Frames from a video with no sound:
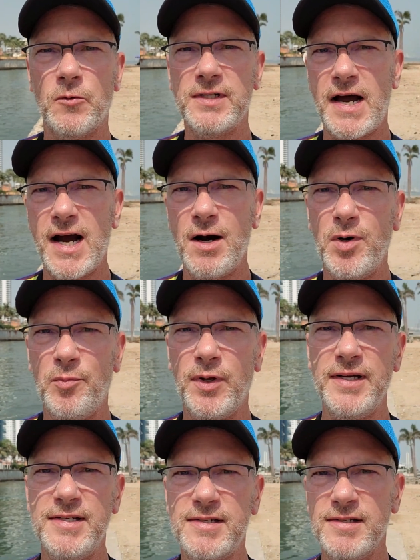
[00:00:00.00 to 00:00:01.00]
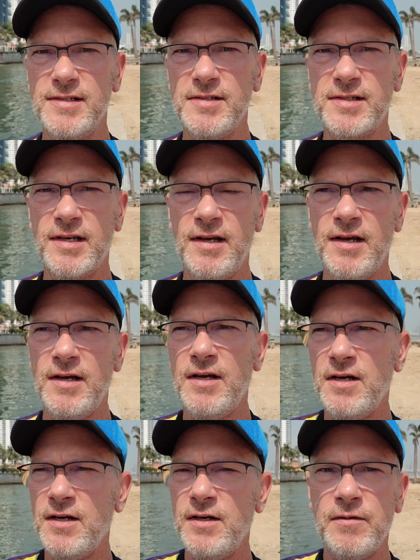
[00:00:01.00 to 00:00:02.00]
retirement places,
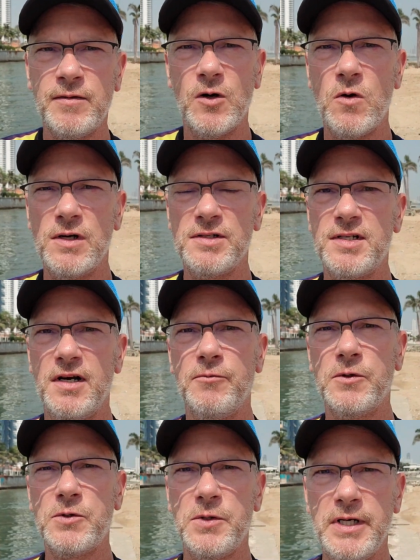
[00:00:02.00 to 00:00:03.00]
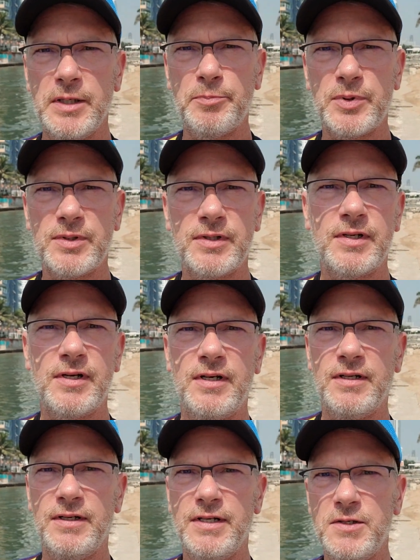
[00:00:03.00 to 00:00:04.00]
go on several trips,
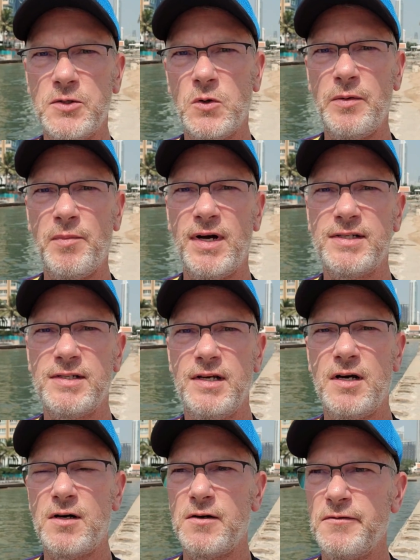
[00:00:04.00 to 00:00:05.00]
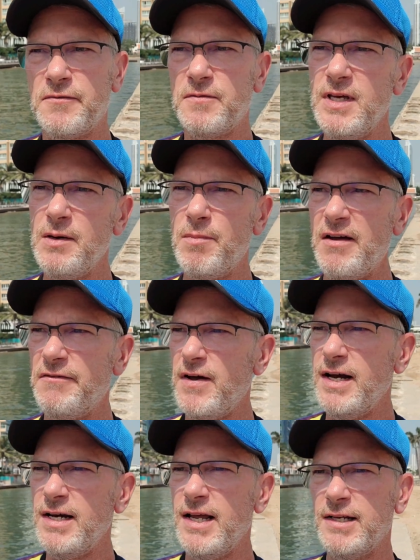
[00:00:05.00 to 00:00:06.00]
enjoy myself, get my
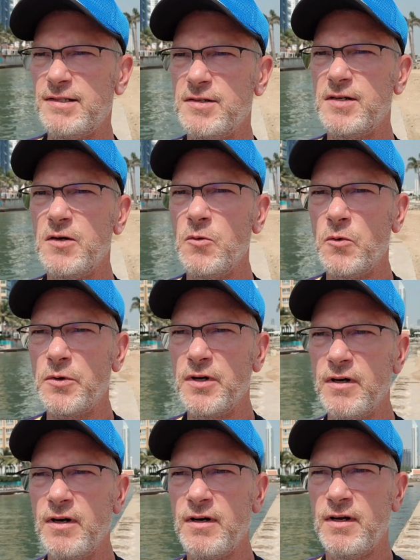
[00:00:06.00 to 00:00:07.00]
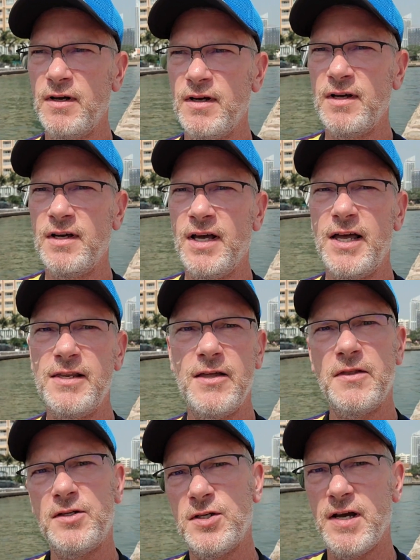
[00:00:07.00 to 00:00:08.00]
finances in order, and
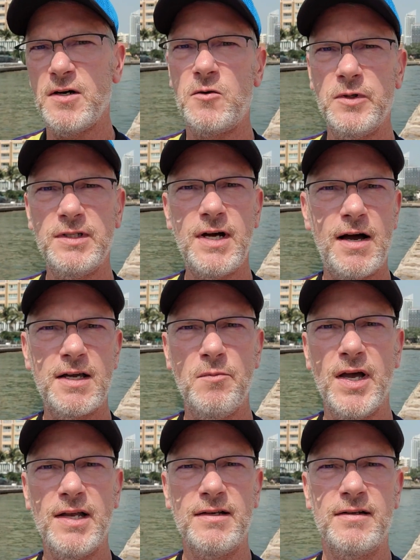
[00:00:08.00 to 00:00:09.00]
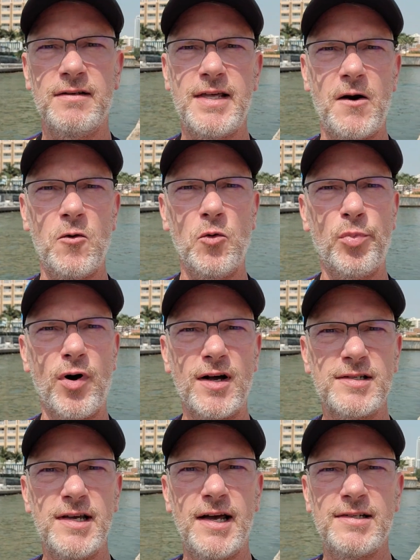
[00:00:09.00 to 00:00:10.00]
then the channel would document that whole
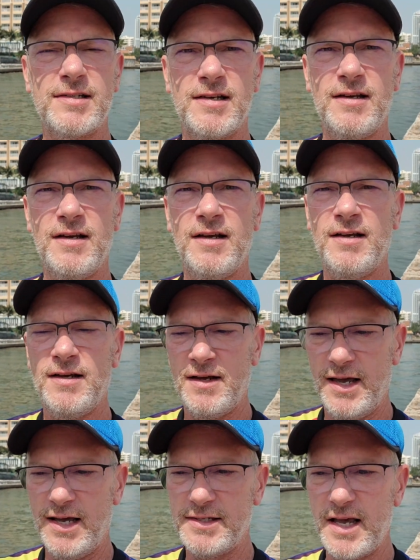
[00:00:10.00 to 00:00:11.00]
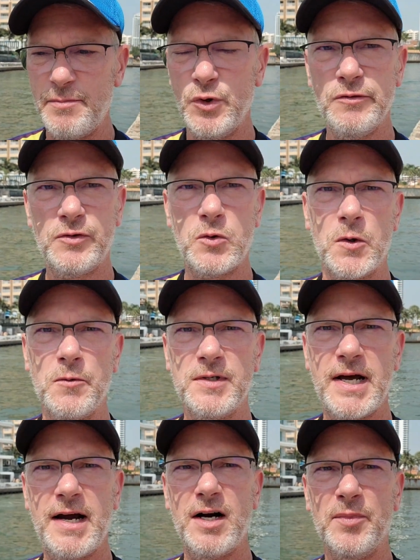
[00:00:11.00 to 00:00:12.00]
process as I move toward
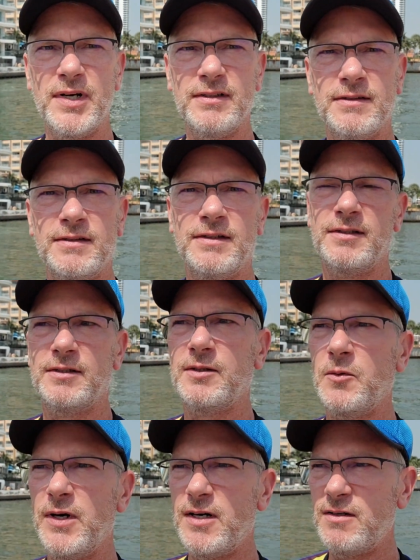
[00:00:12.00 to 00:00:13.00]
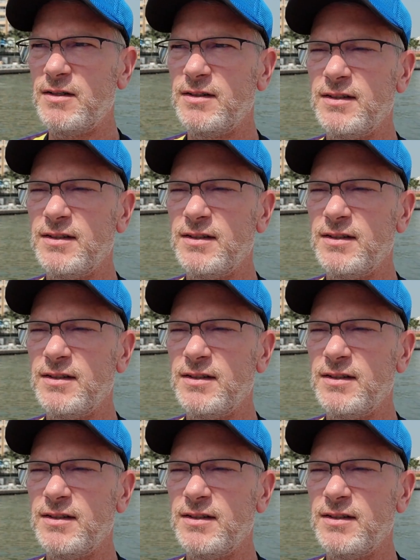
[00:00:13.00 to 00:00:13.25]
retirement. Well,